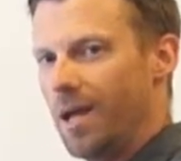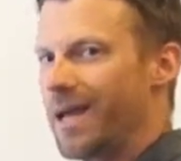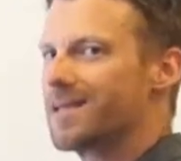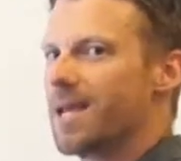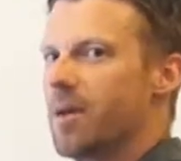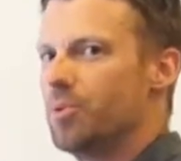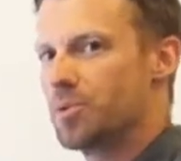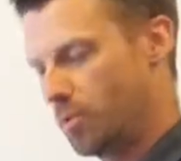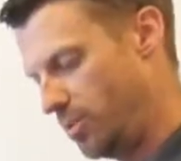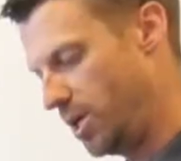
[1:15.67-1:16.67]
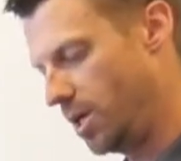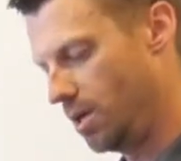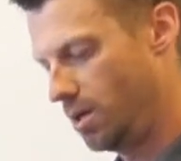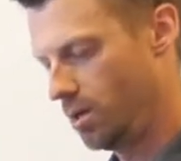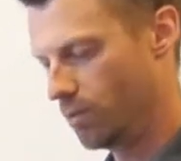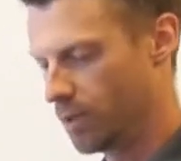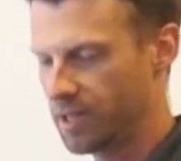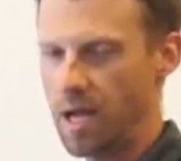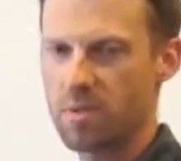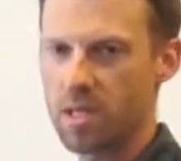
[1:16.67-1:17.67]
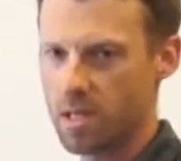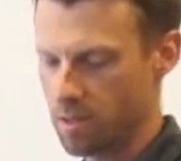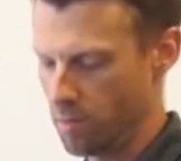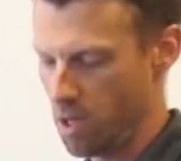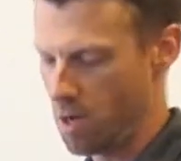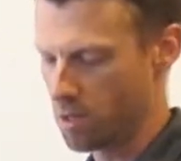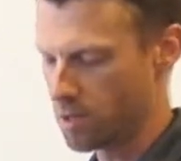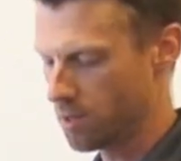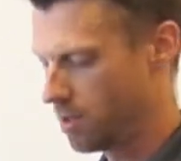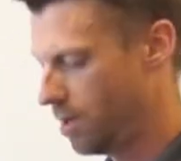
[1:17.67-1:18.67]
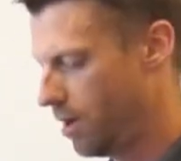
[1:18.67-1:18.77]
Examples would be real-time system logs,